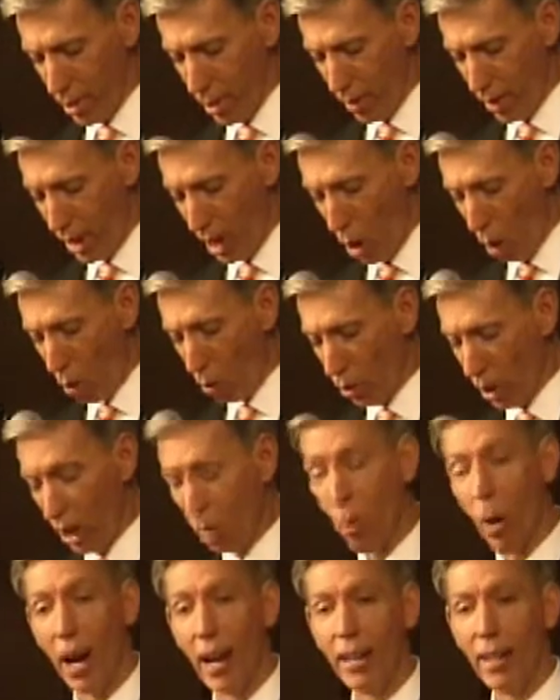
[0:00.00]
the only
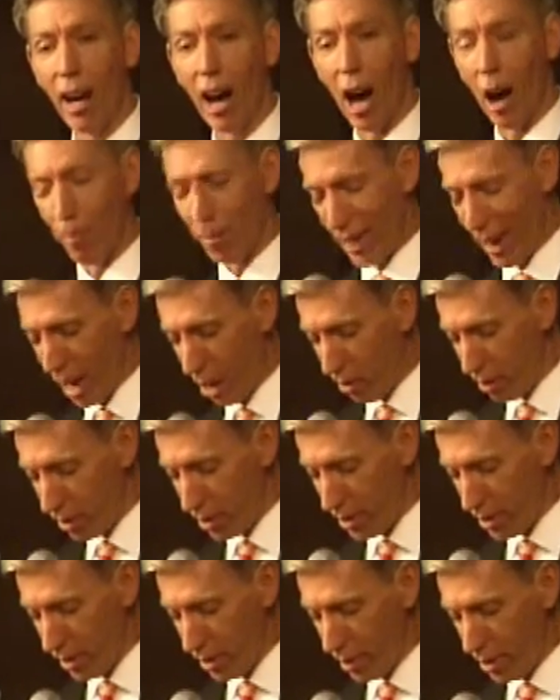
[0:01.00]
way to opt out
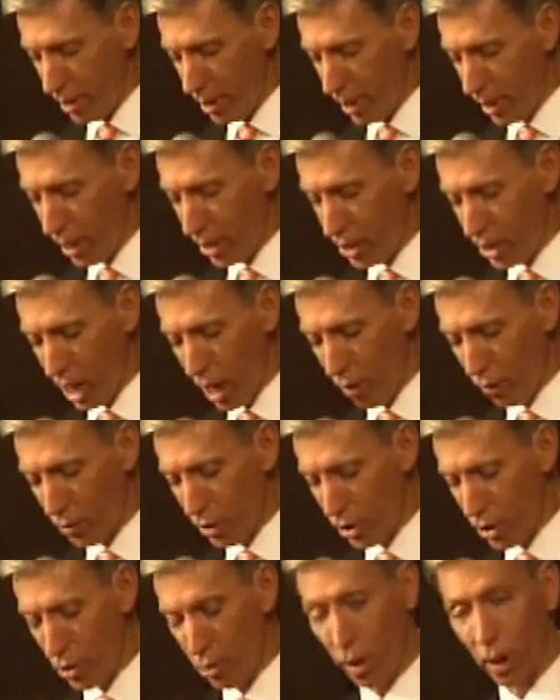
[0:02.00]
is
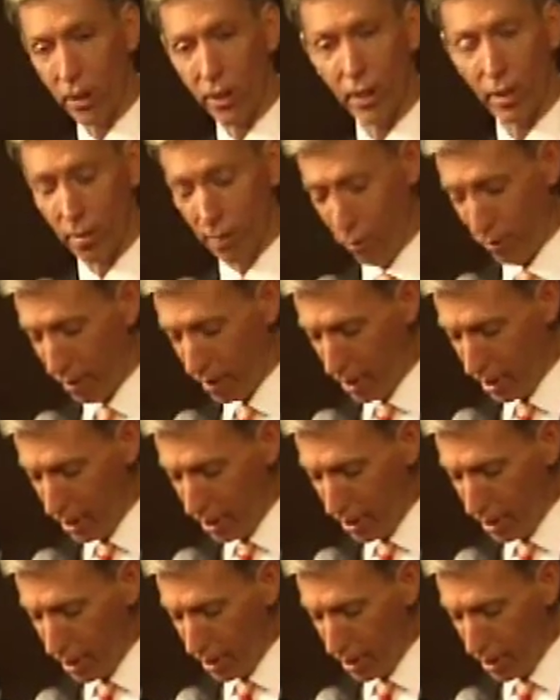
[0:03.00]
self-destructive
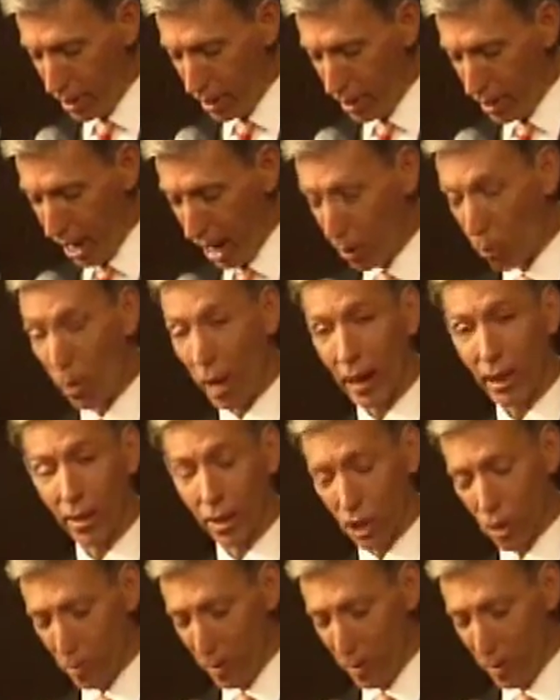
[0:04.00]
and reckless